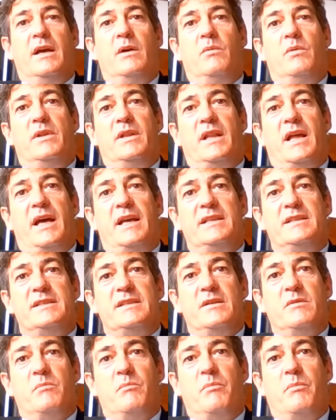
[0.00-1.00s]
with nice
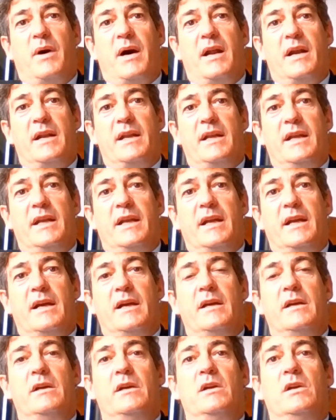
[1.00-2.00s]
parking,
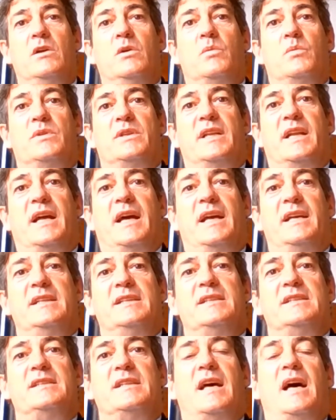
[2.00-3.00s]
with a
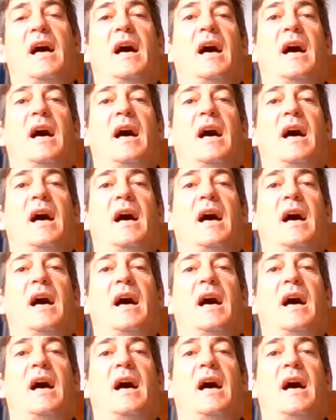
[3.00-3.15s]
nice,